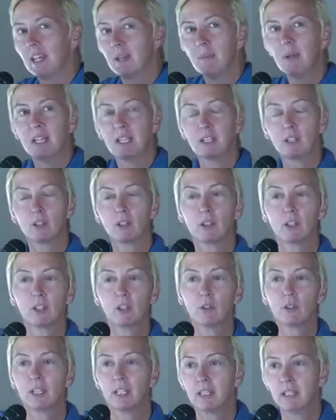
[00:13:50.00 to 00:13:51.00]
But
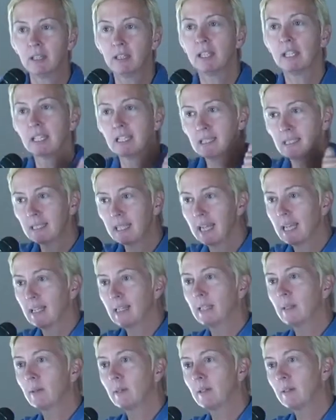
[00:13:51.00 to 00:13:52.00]
you're in
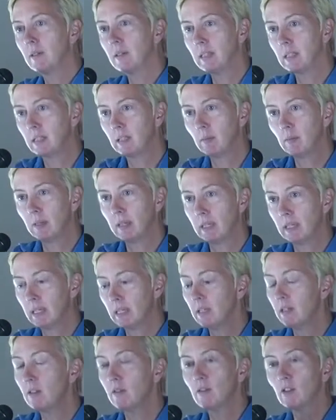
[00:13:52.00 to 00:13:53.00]
exactly where you need to
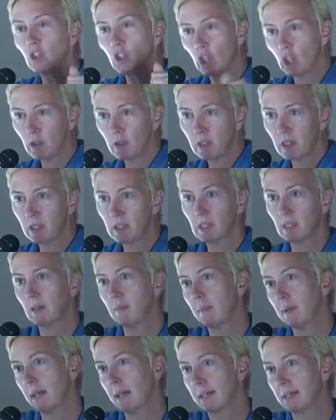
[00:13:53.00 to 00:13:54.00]
be. You've chosen to
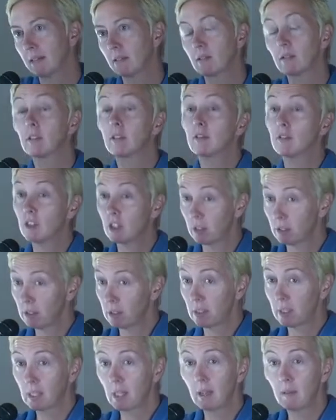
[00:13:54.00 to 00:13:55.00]
come back here. You've
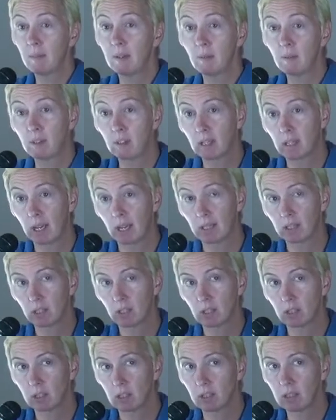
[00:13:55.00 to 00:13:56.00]
chosen to come in with a
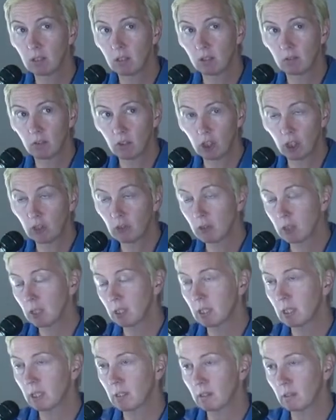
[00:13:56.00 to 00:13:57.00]
consciousness. You've
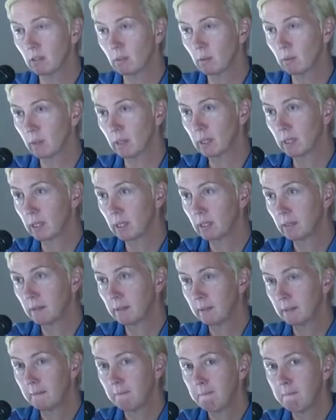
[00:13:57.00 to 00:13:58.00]
chosen to do your work.
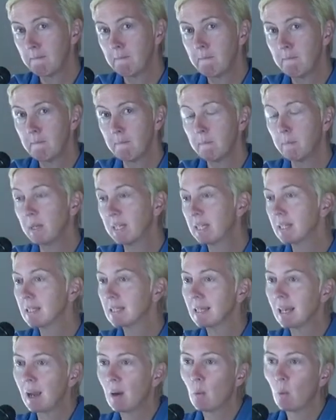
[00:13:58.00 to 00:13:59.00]
But
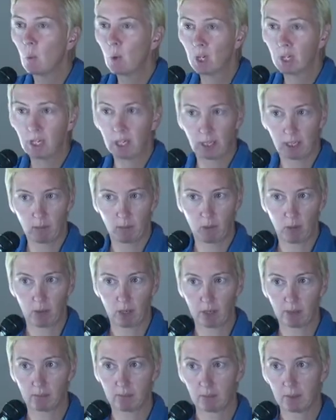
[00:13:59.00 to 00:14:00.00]
it's not work
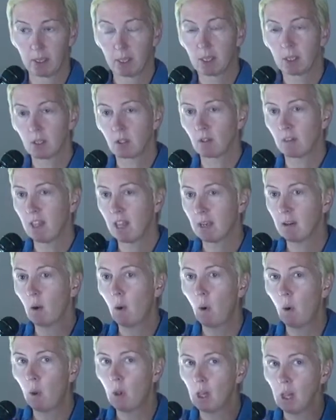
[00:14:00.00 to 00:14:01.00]
anymore. So that
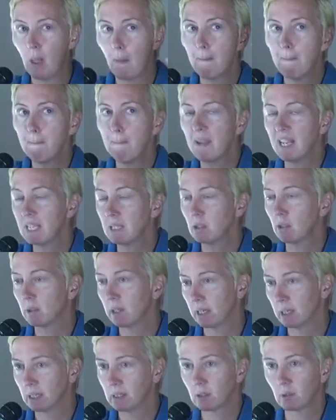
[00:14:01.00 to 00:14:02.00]
whole
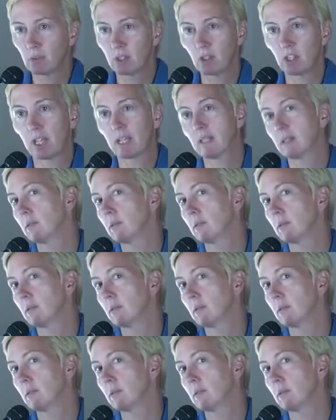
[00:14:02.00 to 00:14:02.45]
matrix, which I